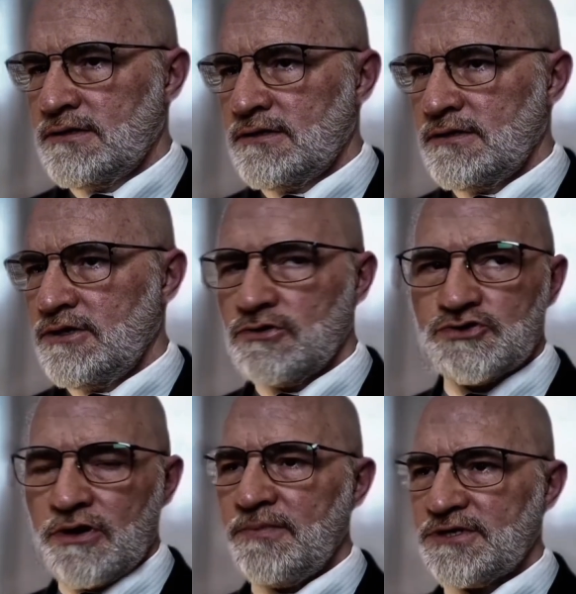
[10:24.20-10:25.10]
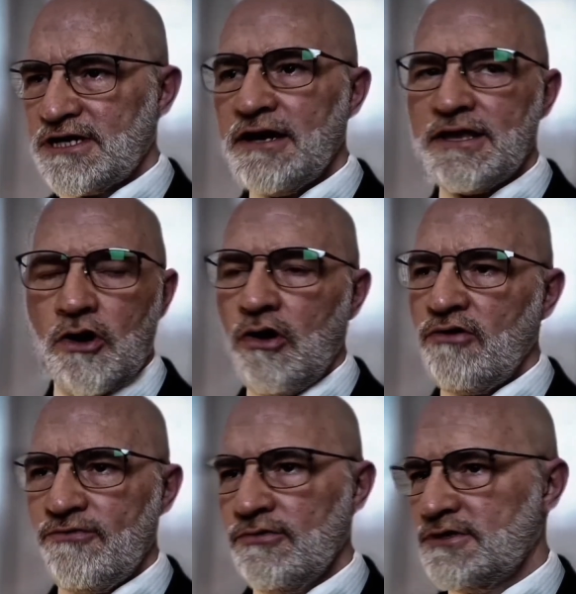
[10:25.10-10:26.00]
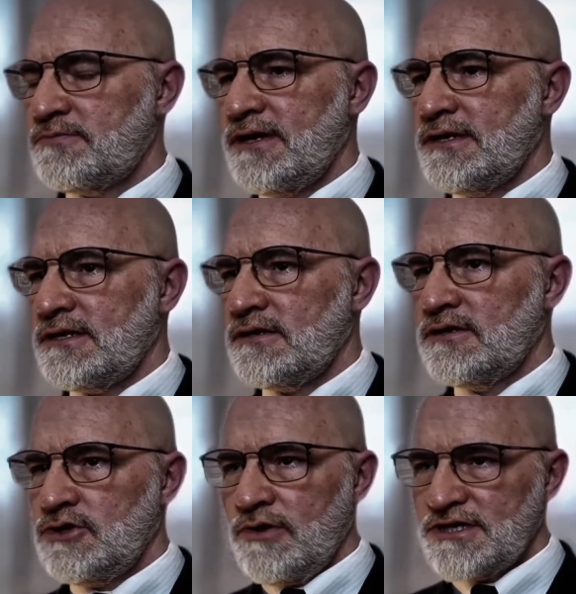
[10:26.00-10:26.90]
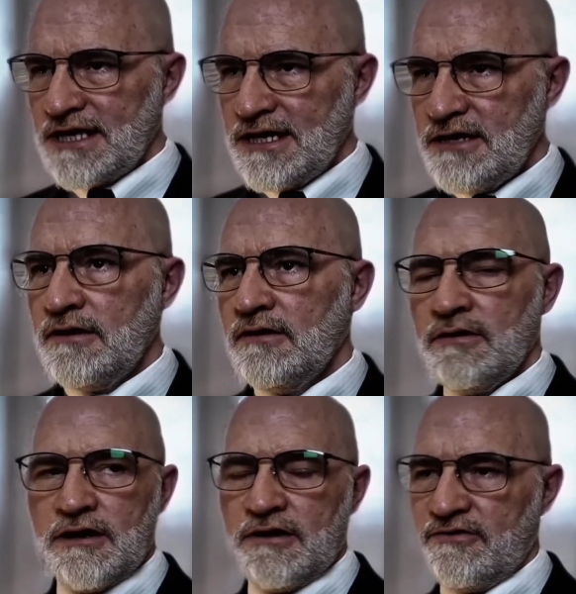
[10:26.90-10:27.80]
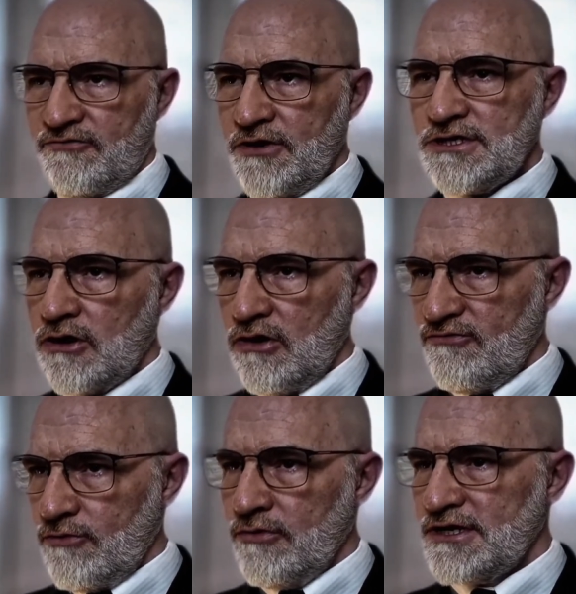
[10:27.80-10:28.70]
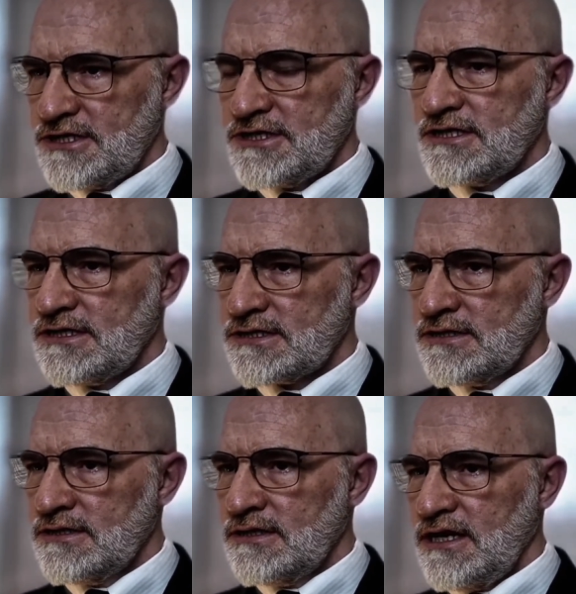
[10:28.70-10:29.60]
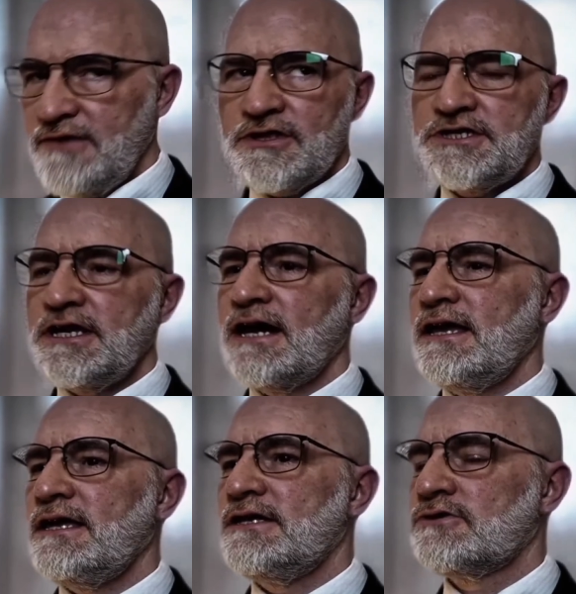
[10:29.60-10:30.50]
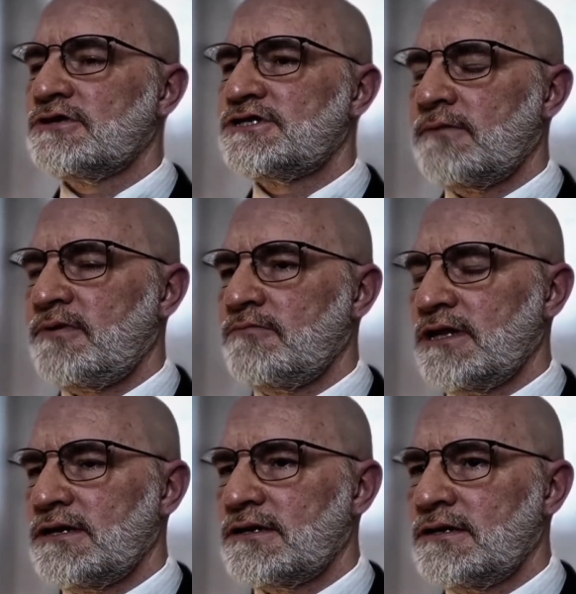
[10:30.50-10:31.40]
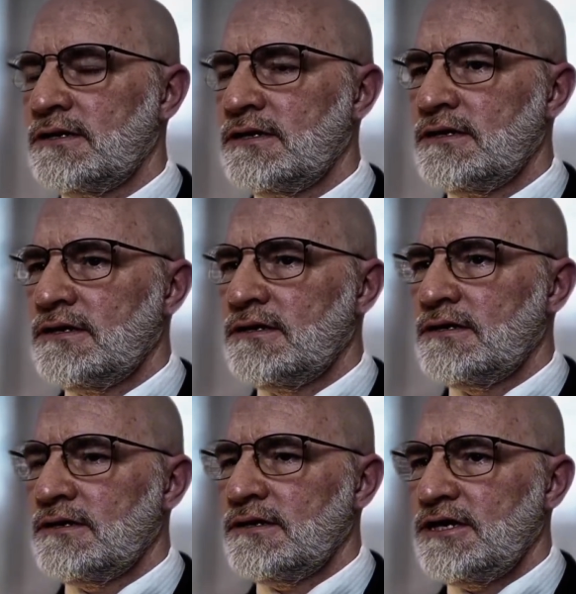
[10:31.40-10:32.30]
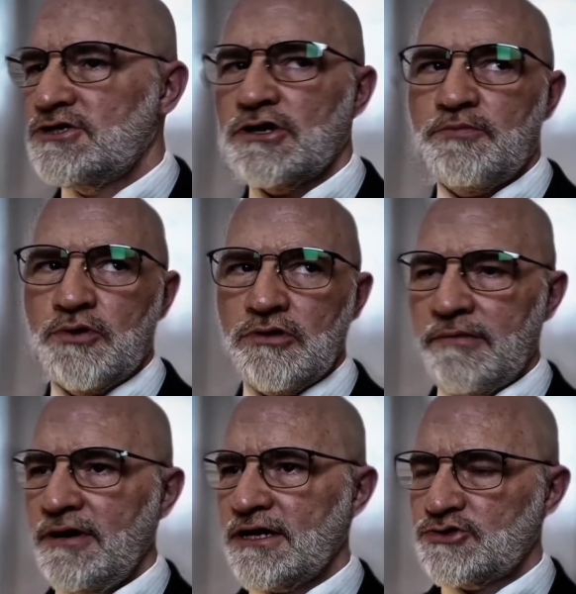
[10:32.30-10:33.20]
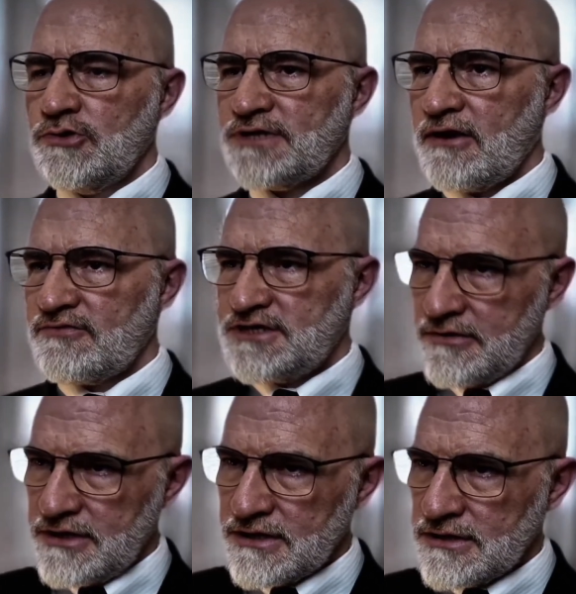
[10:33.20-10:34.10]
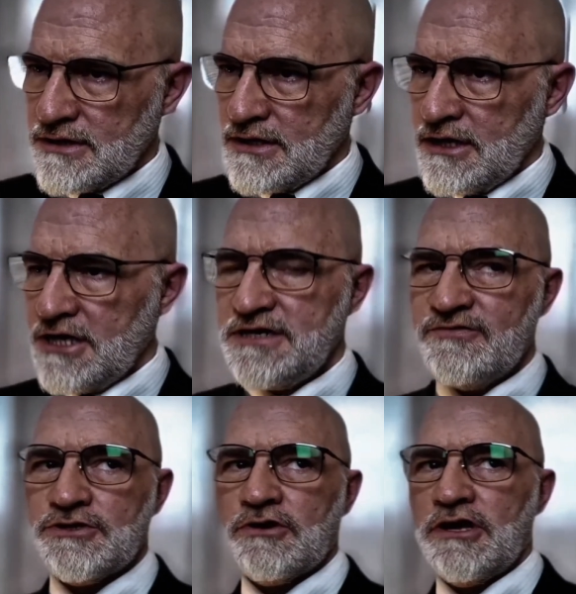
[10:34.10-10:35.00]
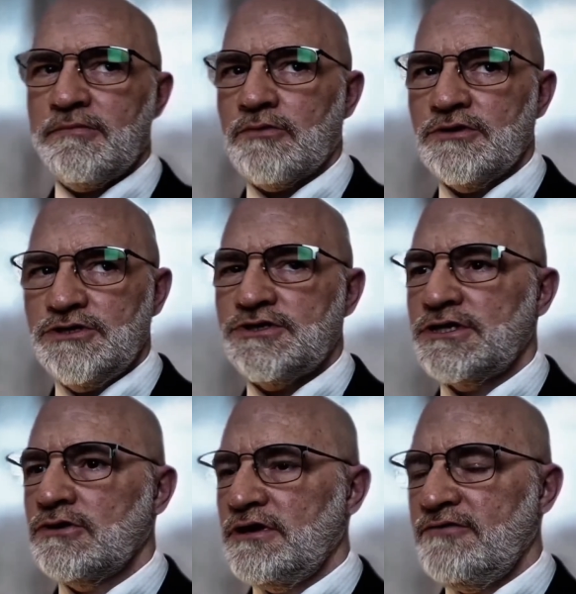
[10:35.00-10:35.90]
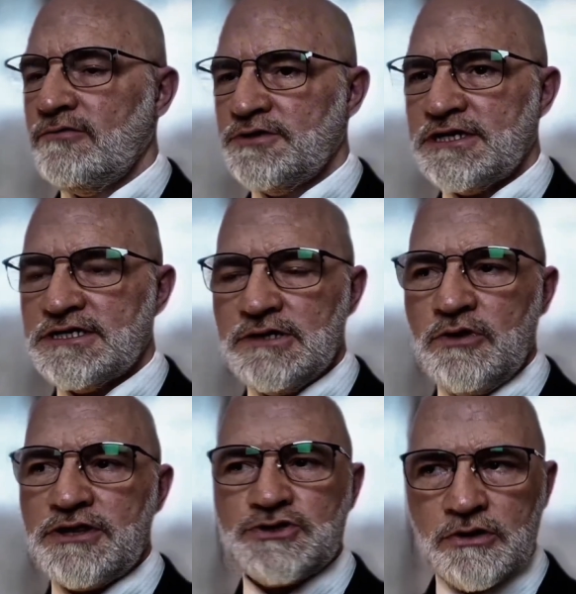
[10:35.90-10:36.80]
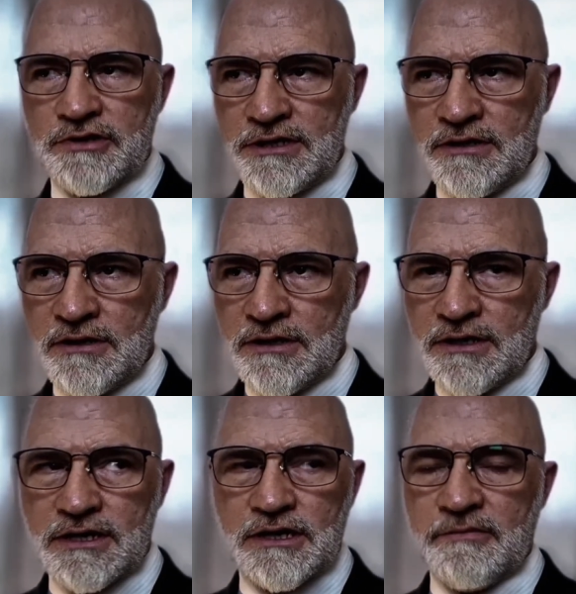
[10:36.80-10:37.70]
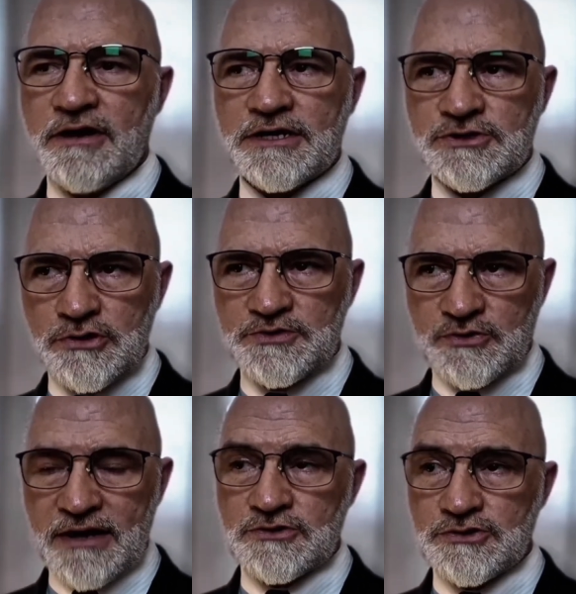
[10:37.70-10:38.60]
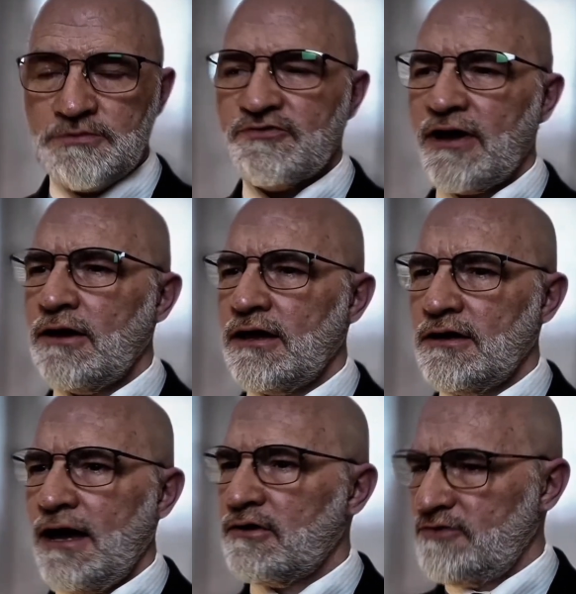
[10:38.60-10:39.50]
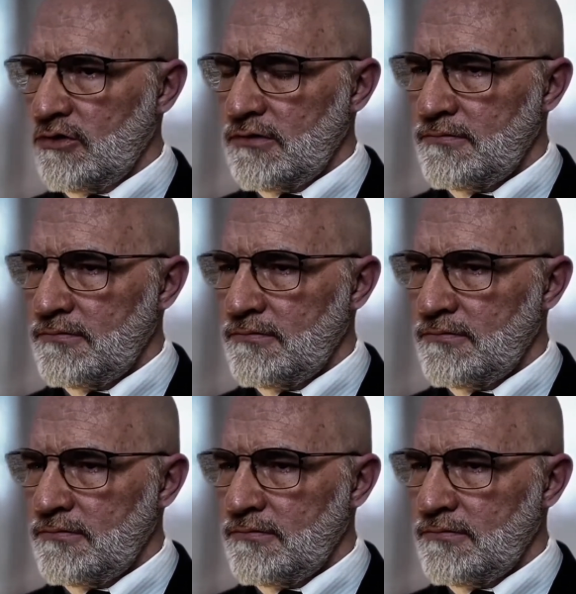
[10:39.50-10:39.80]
You know, Trump is cutting all foreign spending, U.S. aid, freezing all foreign assistance. Even the CIA is on the chopping block. He's going to pull American troops out of Syria. He's even talking about reducing or even potentially withdrawing American troops, ground troops out of Europe.